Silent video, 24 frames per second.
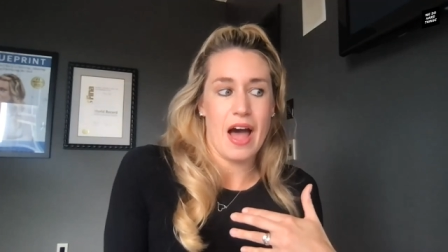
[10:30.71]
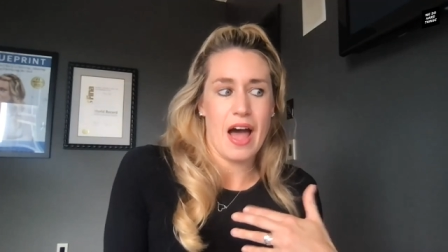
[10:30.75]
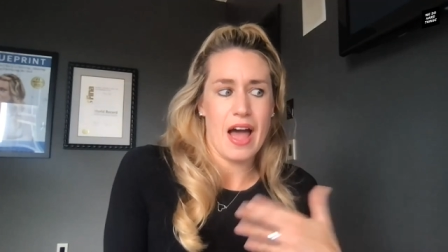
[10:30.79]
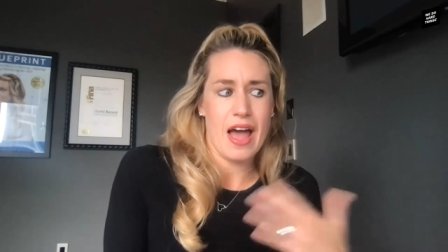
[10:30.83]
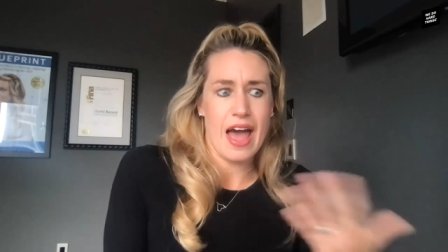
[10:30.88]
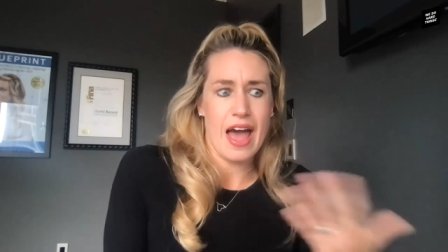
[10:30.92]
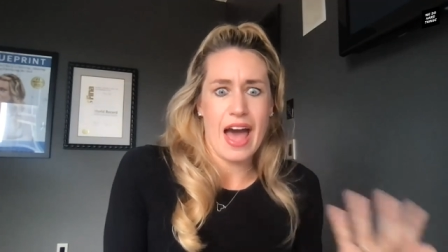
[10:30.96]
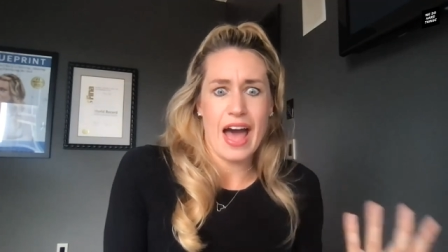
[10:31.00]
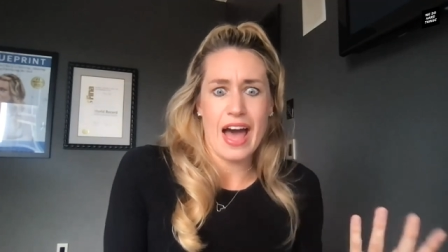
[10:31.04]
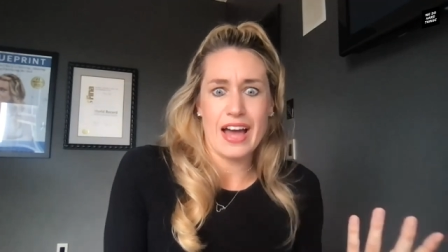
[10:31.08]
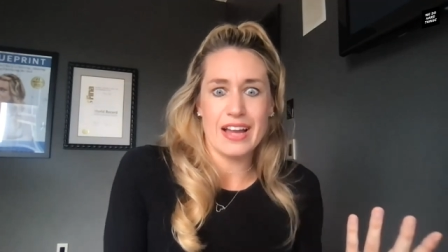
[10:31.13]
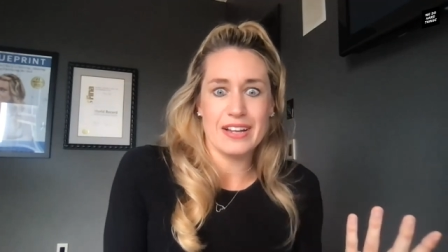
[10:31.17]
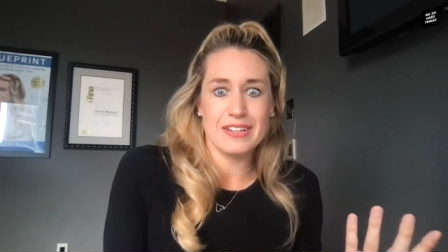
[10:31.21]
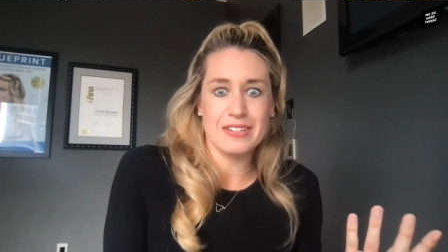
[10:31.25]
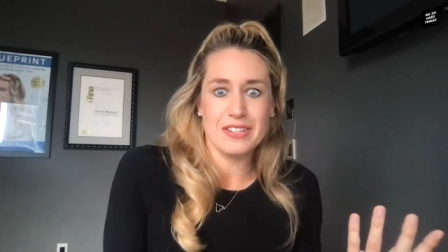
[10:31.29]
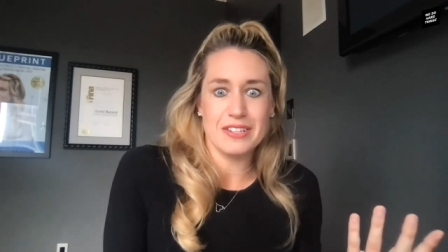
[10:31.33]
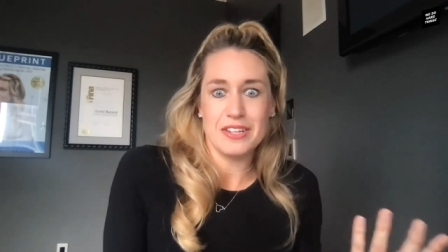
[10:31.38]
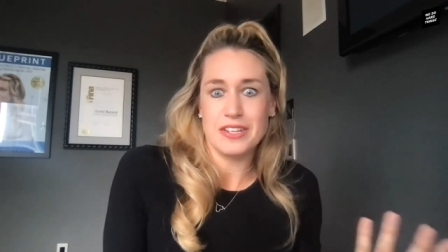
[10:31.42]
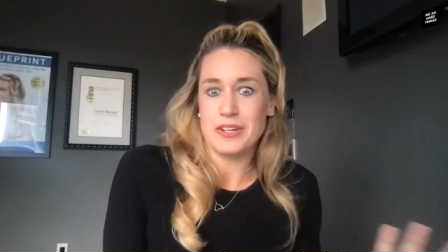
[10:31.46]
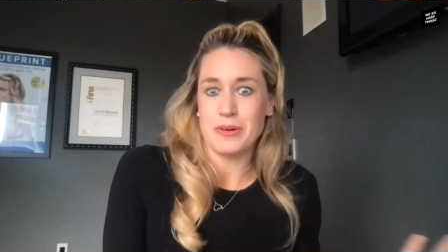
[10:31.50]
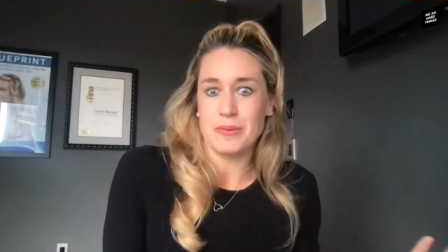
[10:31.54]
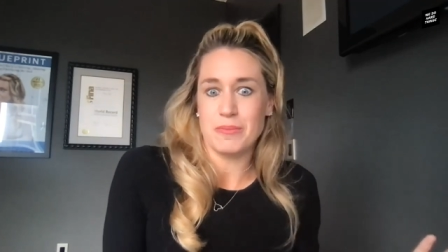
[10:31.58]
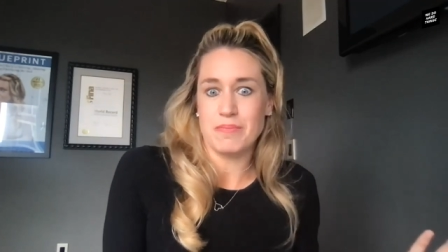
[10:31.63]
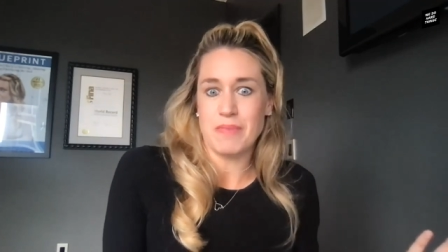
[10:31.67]
i had
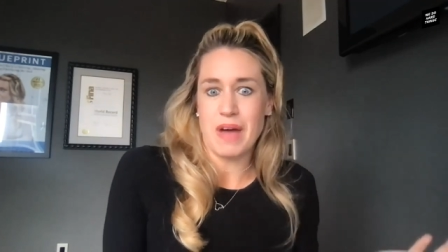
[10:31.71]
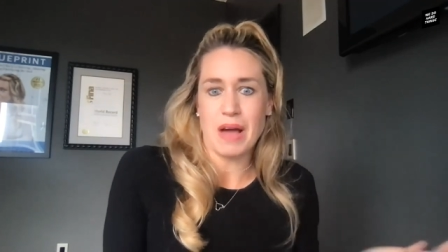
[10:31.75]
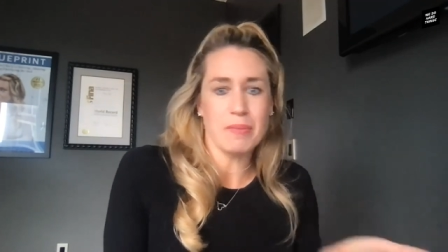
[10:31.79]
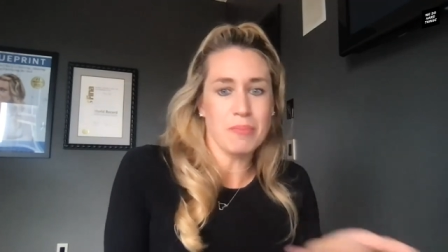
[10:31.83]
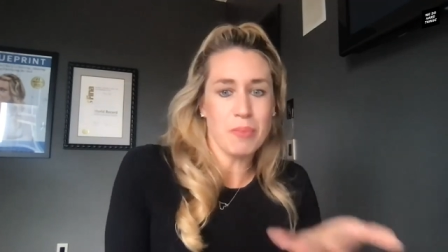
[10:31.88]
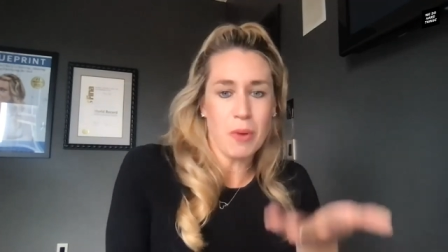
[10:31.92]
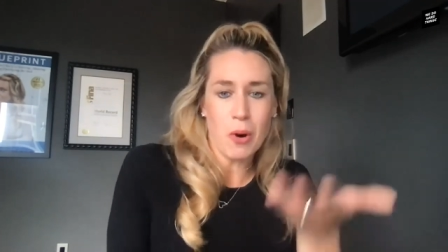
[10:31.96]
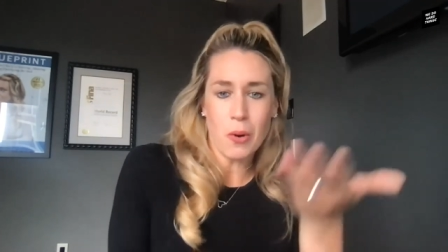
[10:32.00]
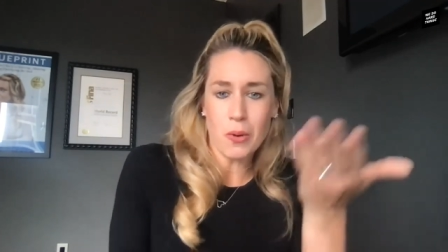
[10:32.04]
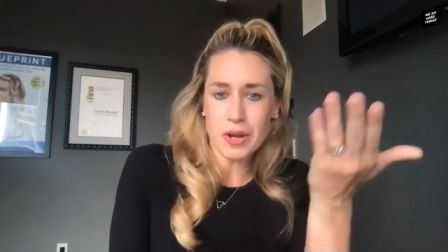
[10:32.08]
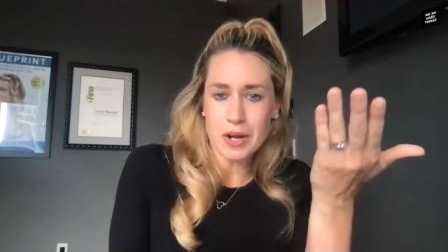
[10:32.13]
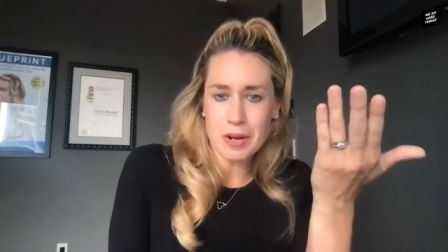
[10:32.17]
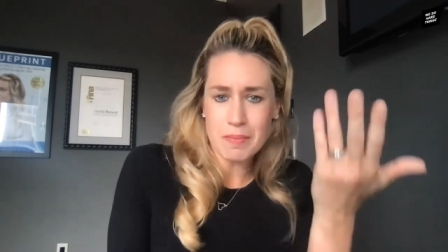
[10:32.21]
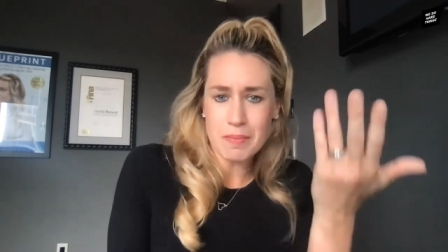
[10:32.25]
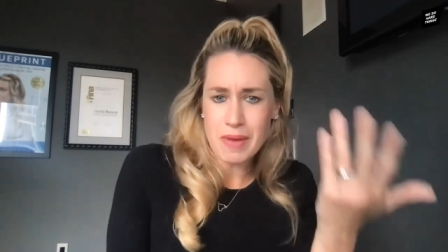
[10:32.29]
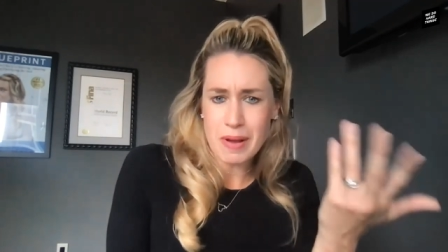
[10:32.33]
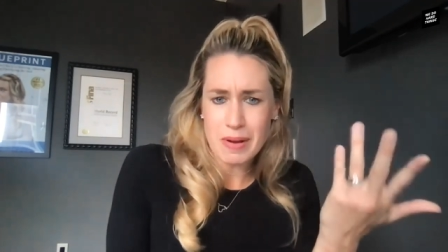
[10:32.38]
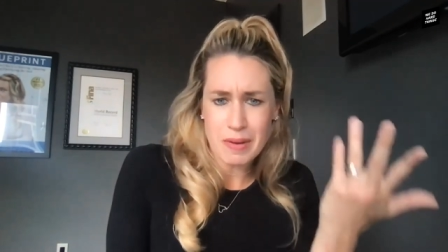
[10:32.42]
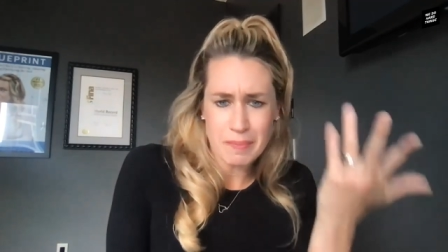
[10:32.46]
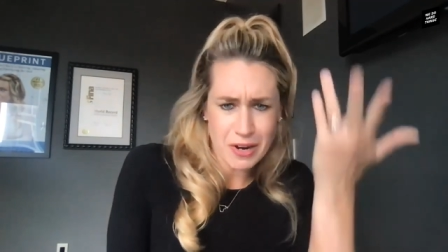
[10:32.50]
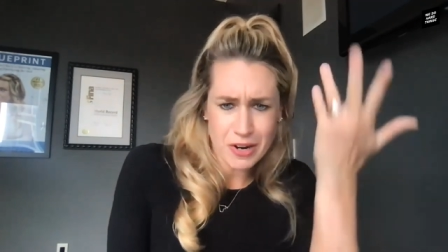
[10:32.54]
you know i broke an